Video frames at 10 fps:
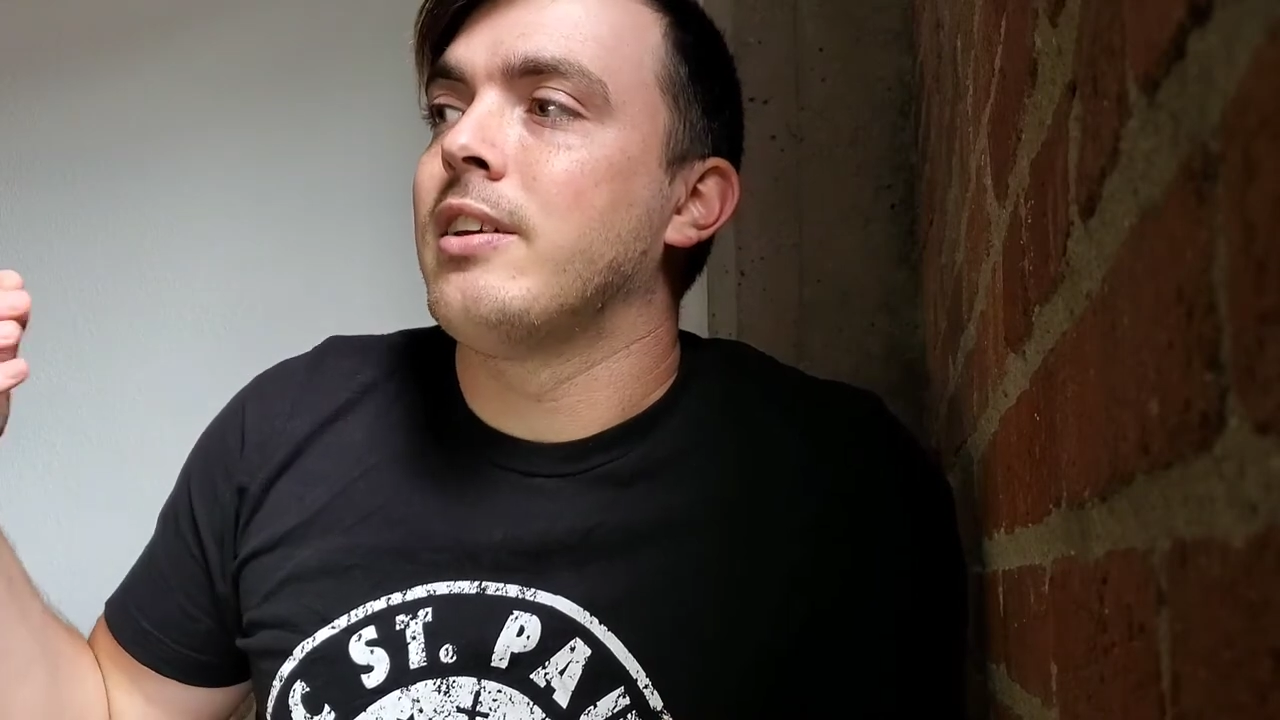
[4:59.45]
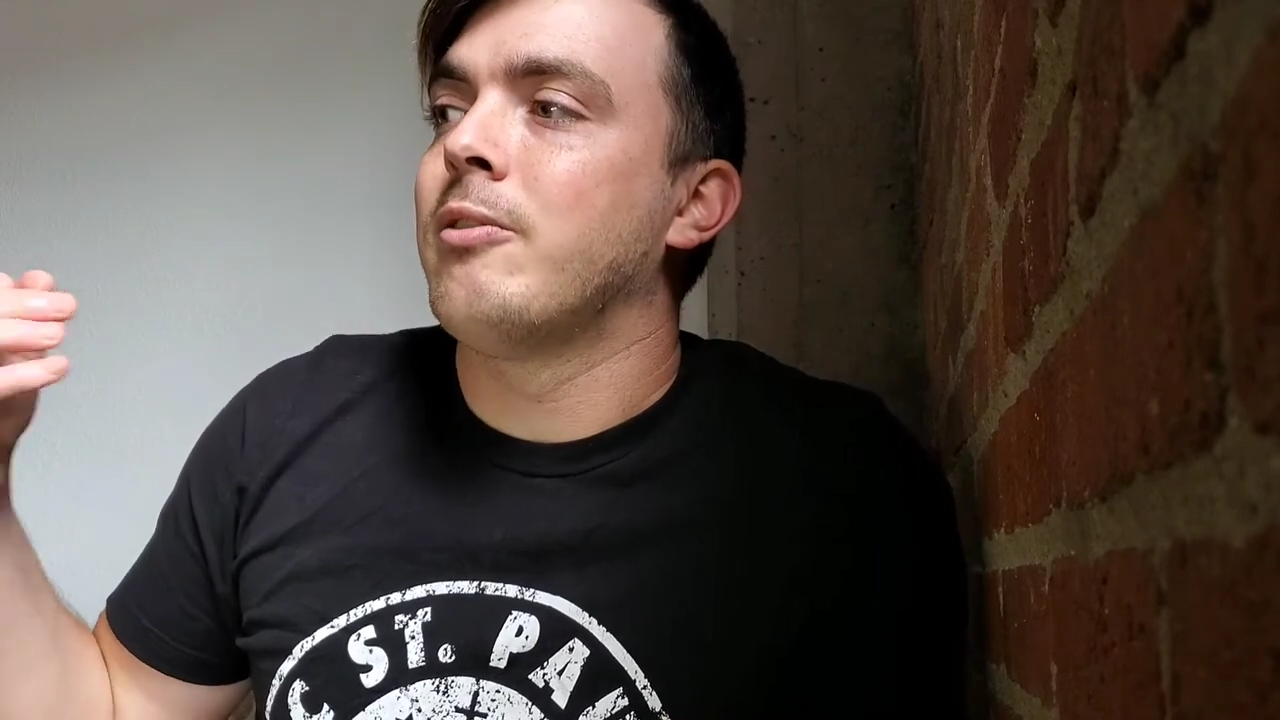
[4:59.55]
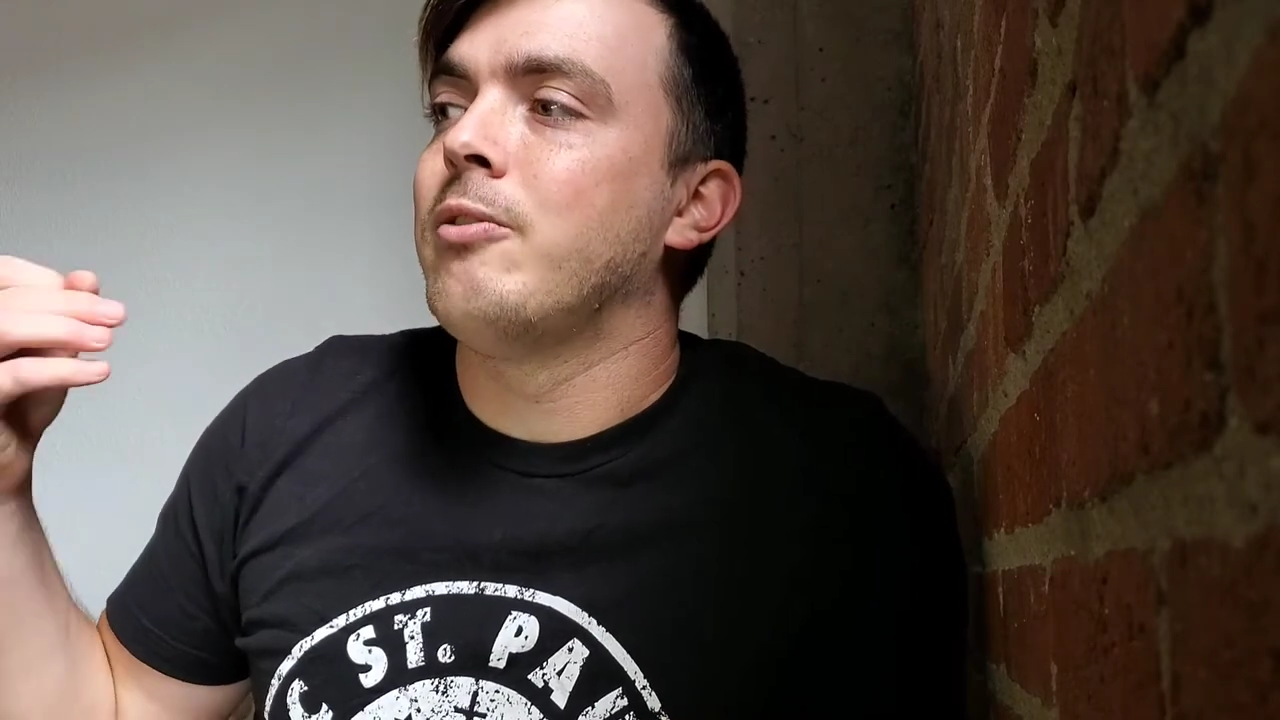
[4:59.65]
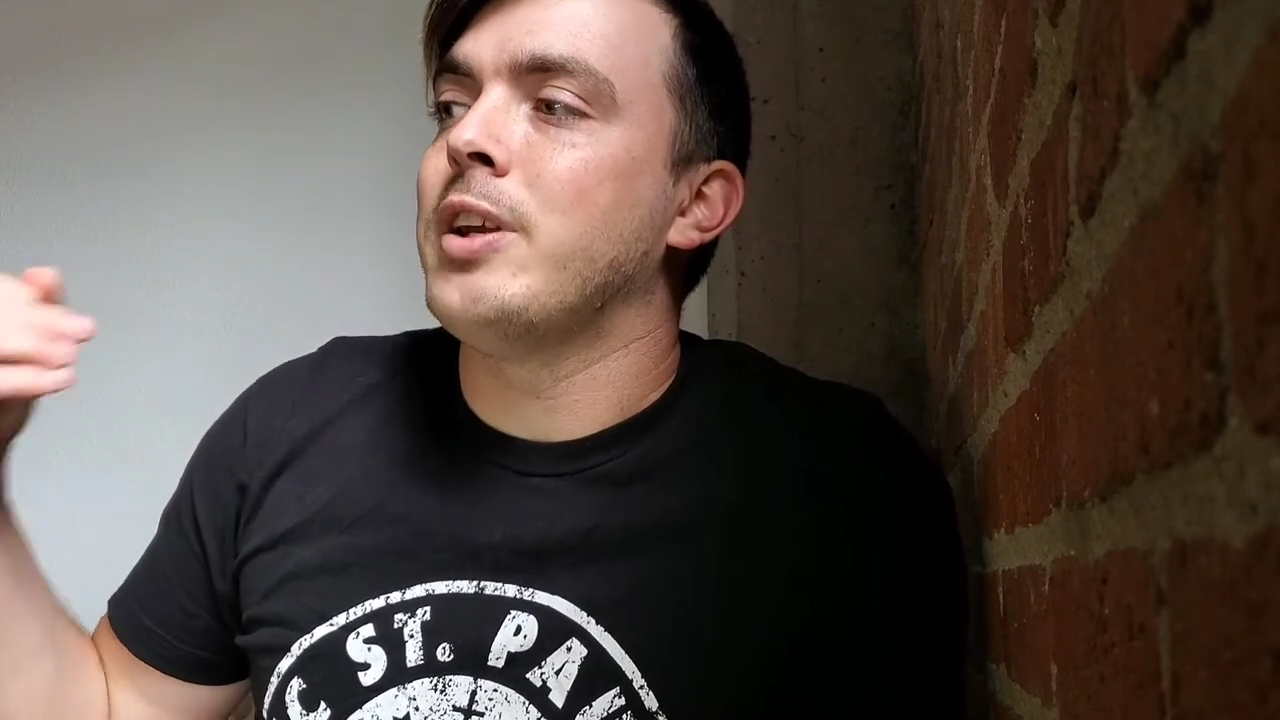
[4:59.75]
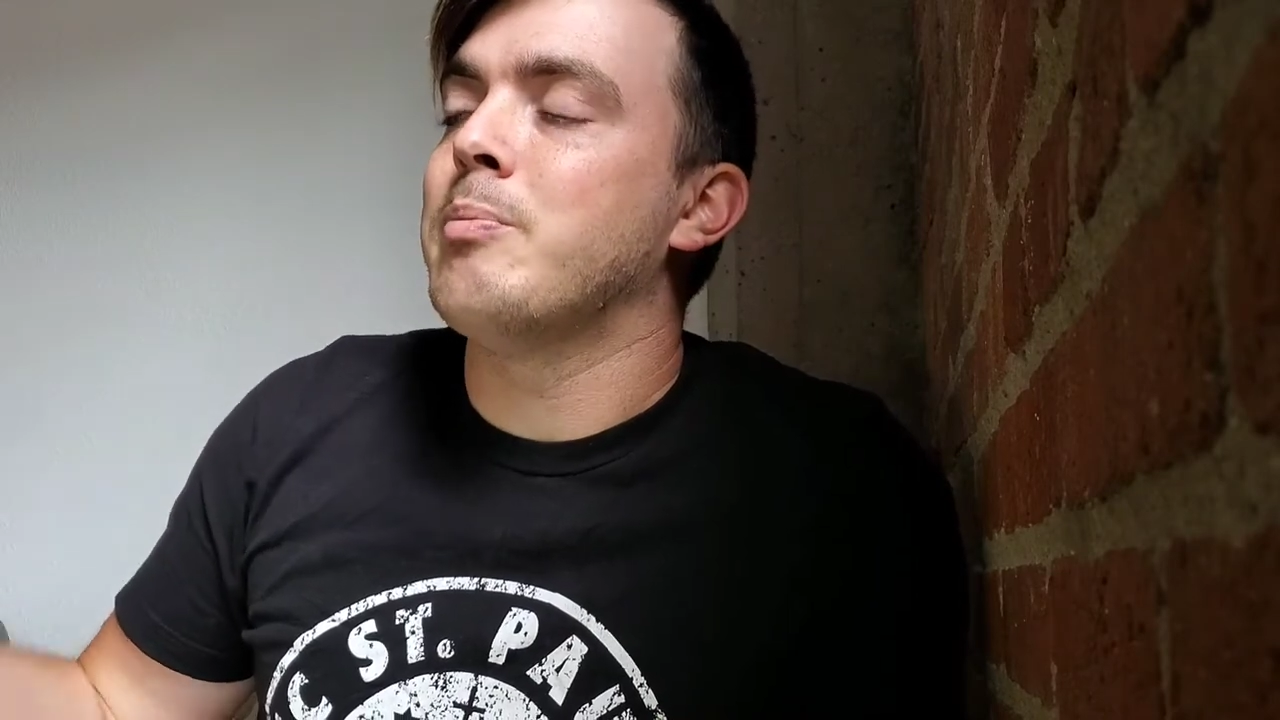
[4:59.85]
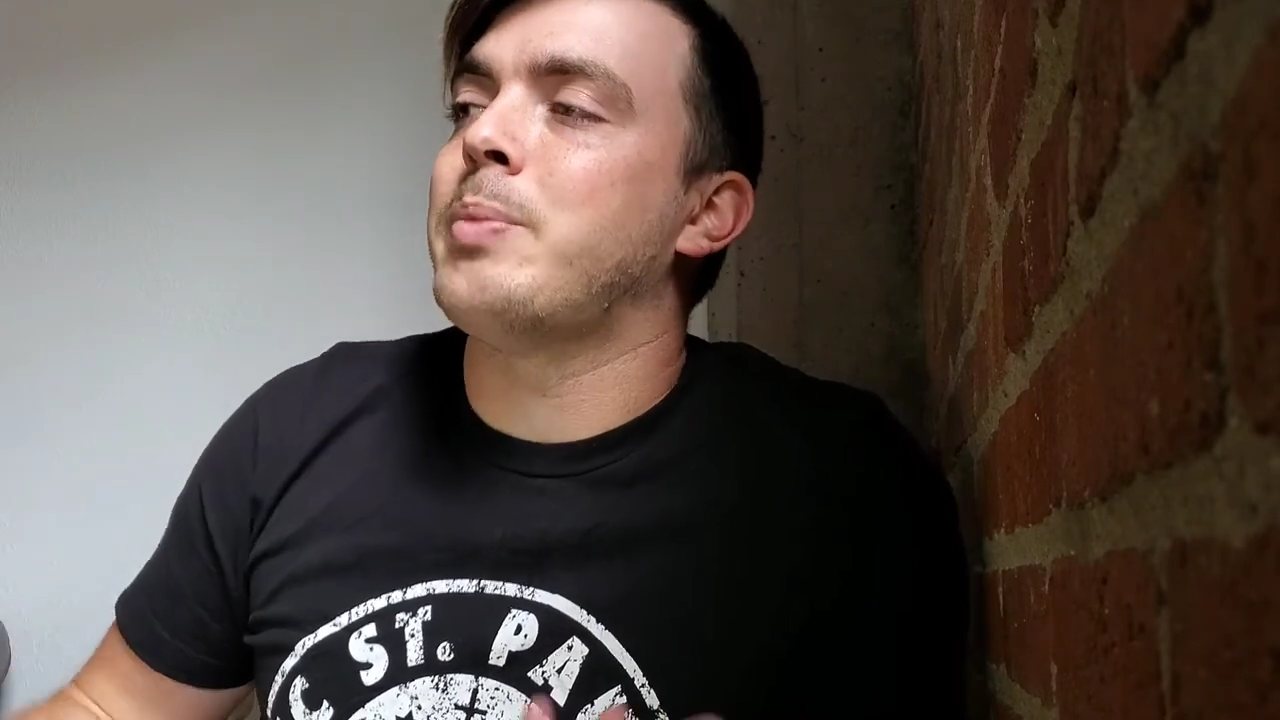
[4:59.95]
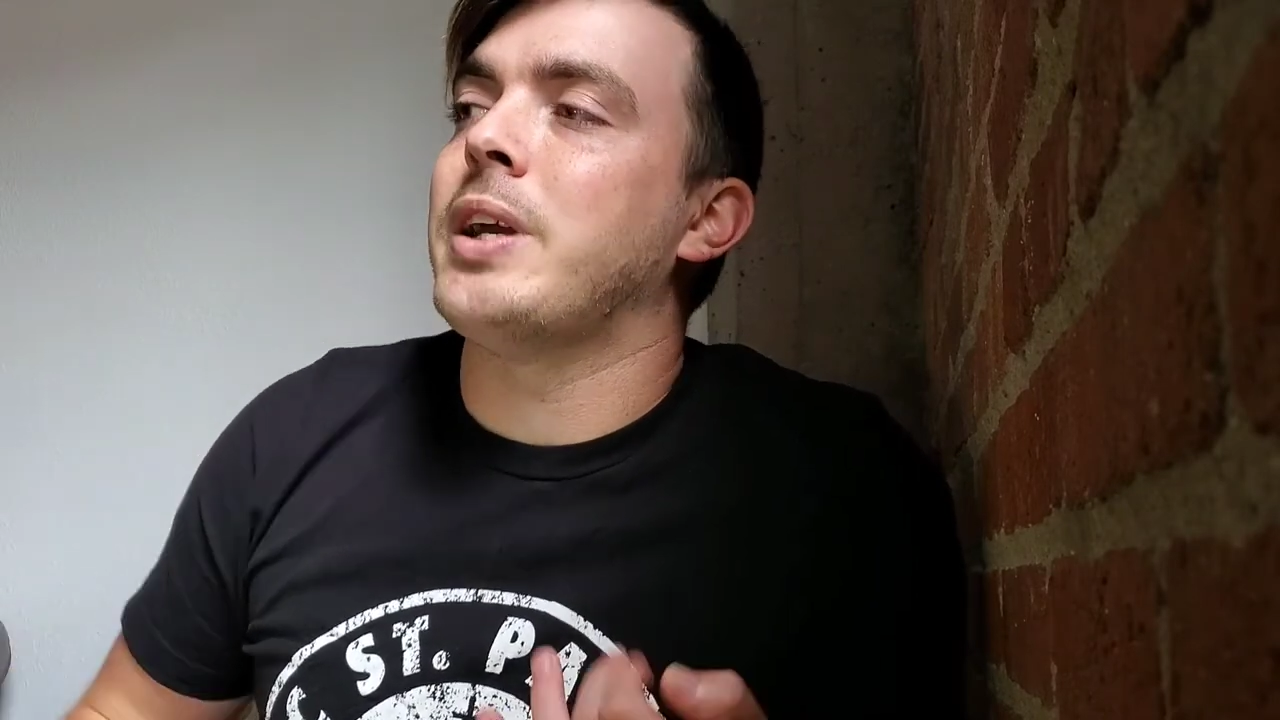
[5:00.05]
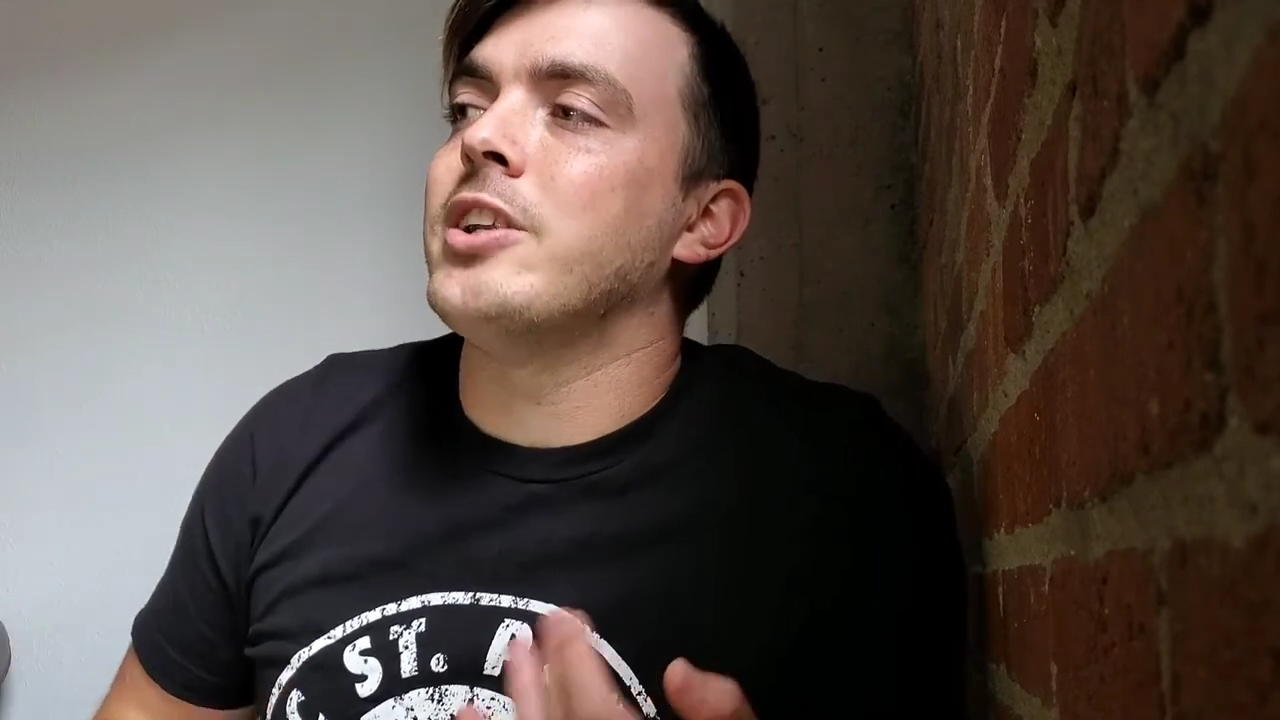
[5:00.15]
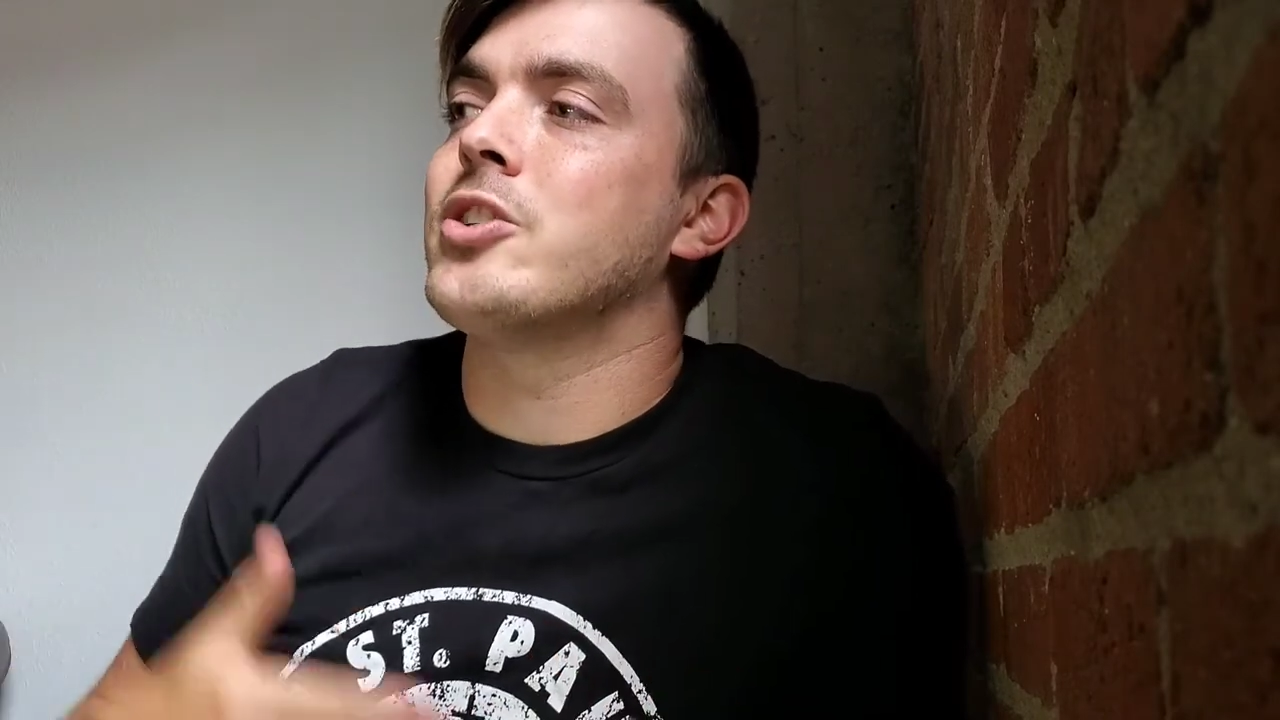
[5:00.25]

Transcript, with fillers: we've been